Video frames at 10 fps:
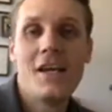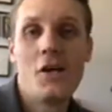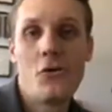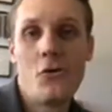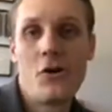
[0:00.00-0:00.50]

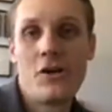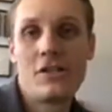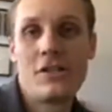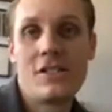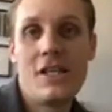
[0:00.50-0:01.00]
in order
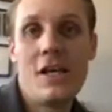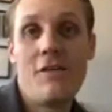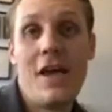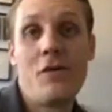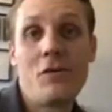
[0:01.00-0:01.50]
to see
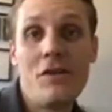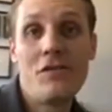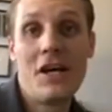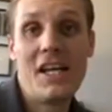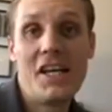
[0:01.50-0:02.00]
if a
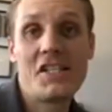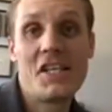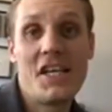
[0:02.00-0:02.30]
refinance